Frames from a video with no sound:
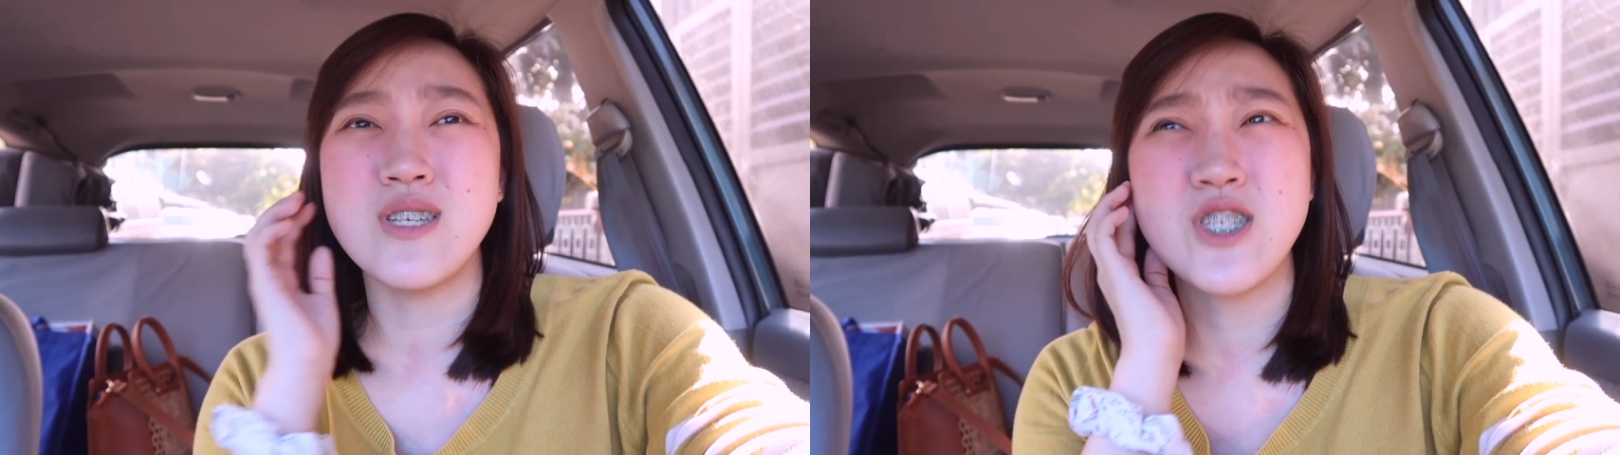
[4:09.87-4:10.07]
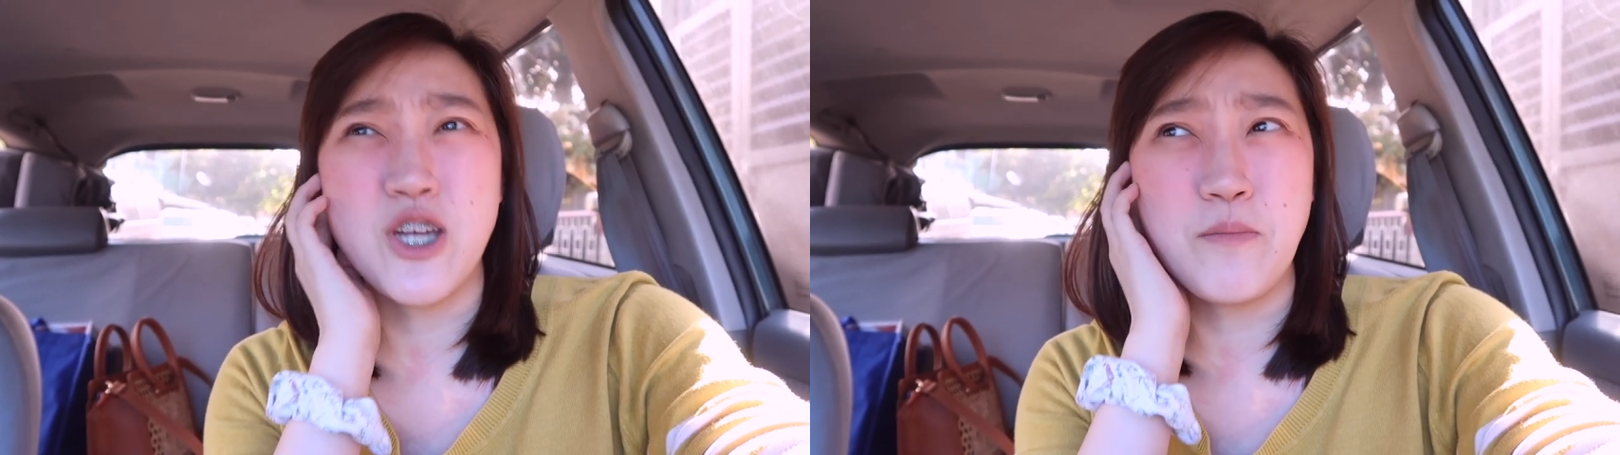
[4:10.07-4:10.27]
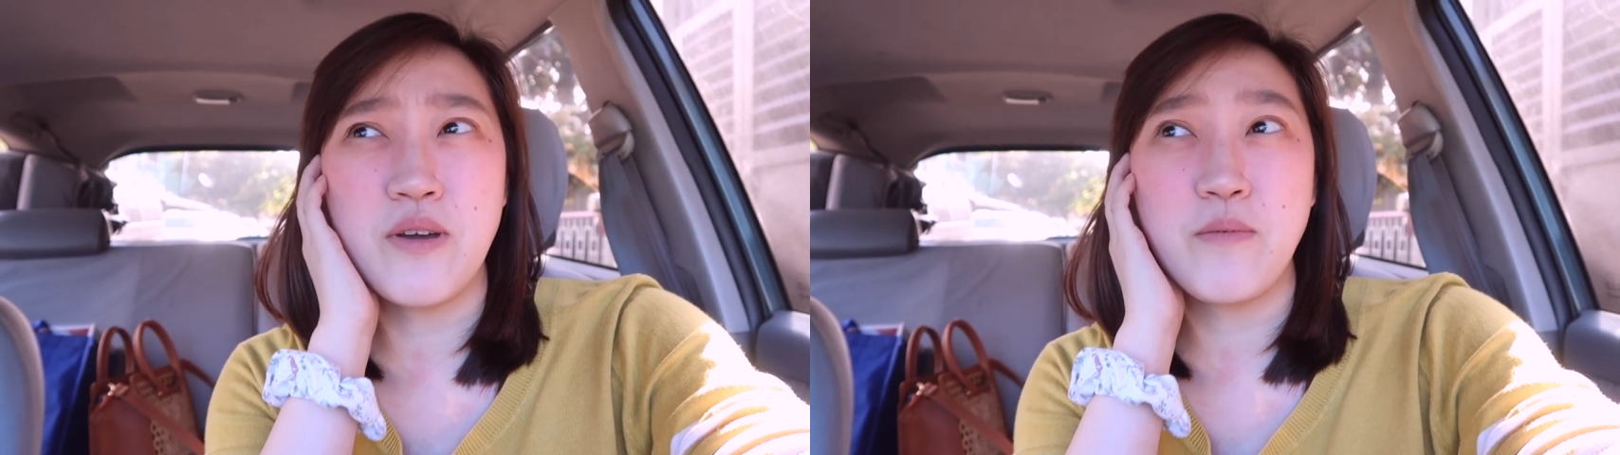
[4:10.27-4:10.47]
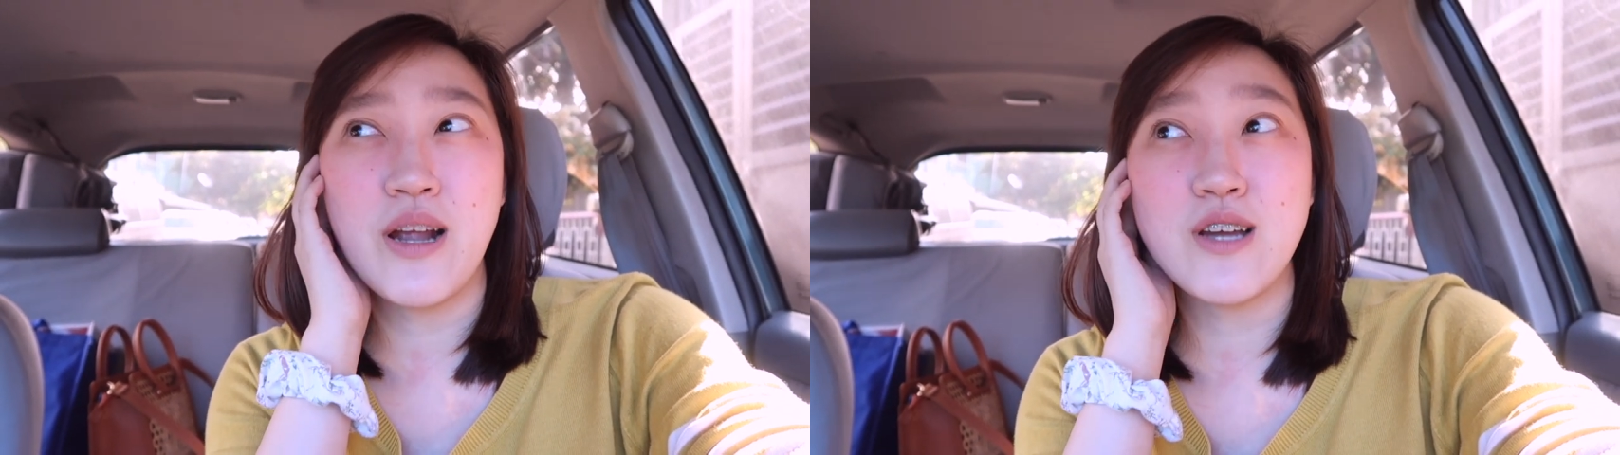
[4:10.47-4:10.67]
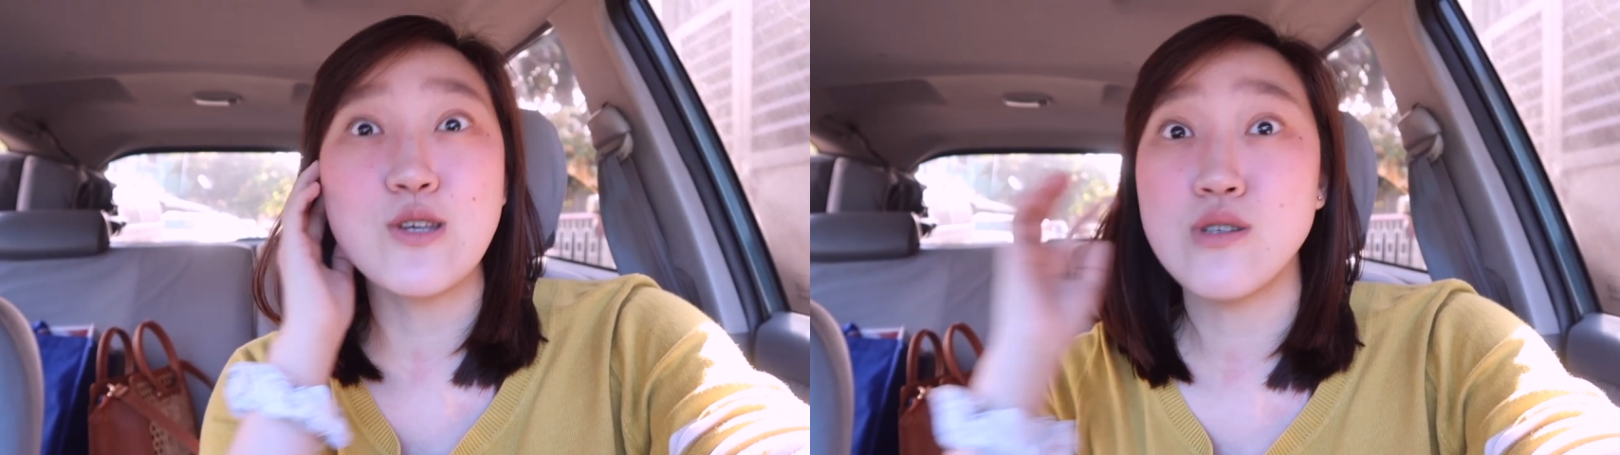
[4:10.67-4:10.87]
kasi syempre
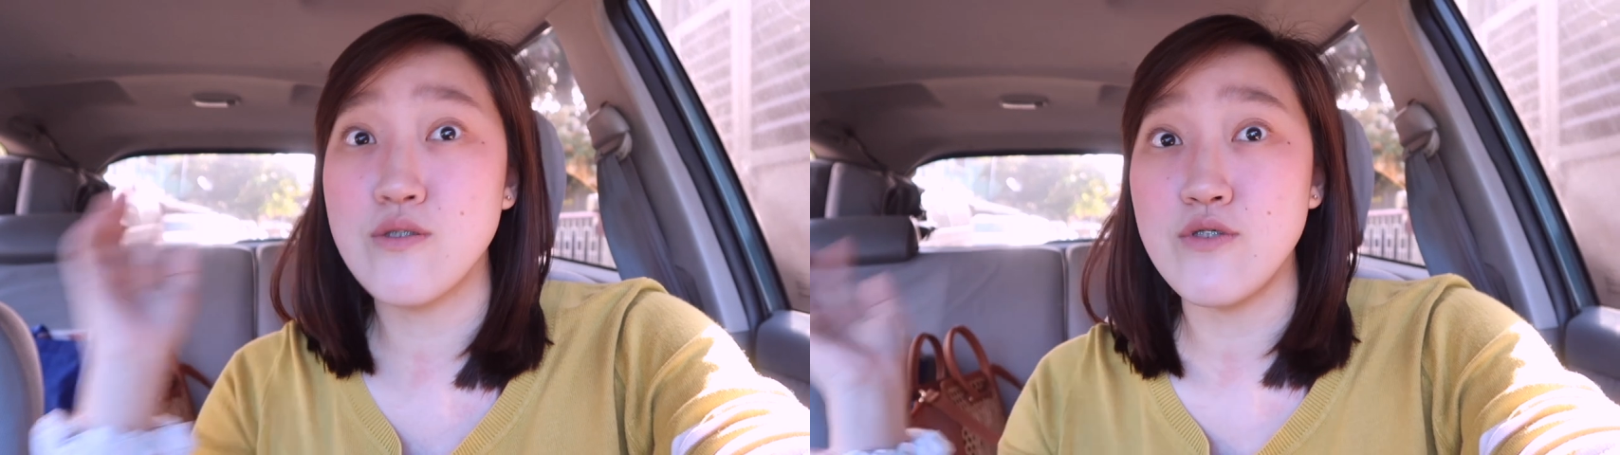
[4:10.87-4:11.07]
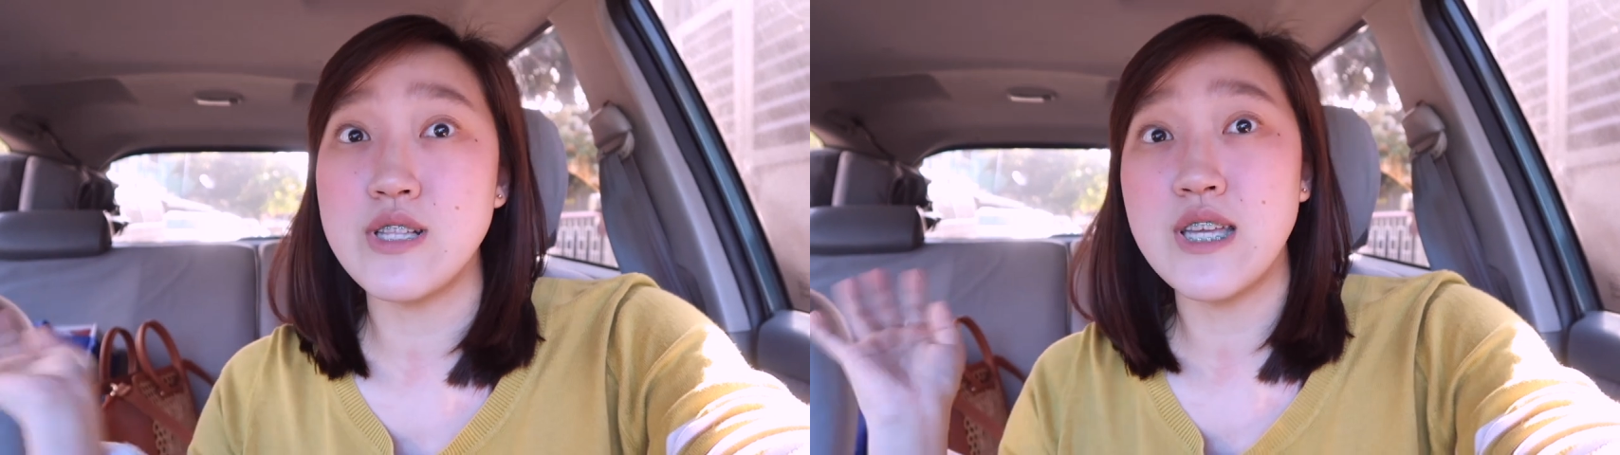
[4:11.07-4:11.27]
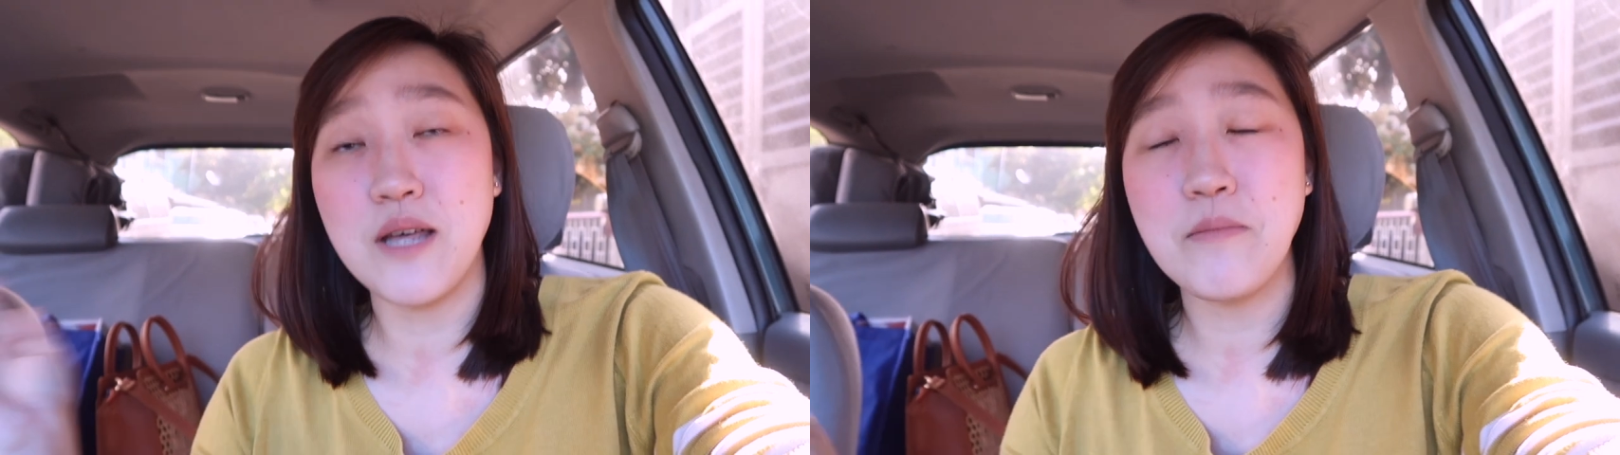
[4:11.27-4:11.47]
parang useful din